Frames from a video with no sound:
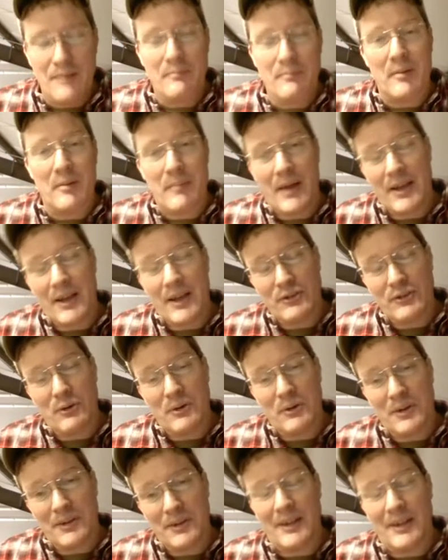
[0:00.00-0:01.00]
My bad
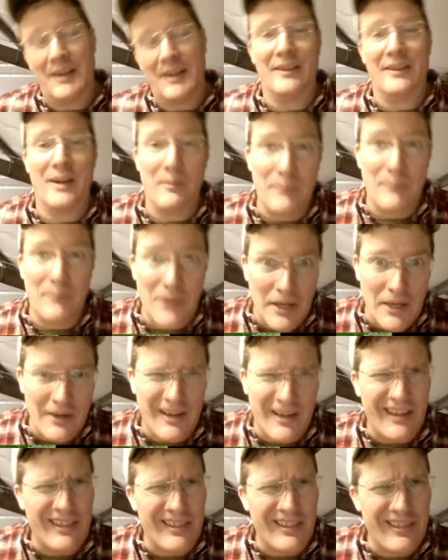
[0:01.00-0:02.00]
joke of the day, and then I'm done,
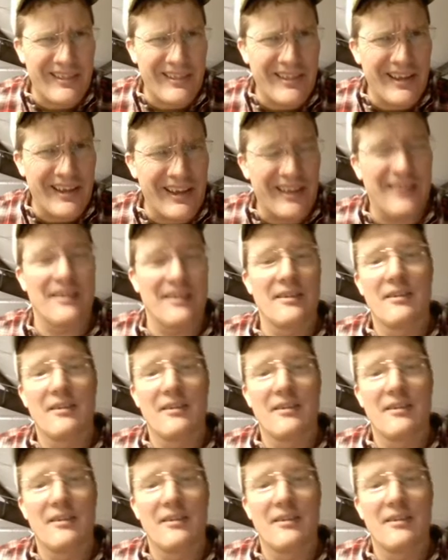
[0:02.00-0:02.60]
I think,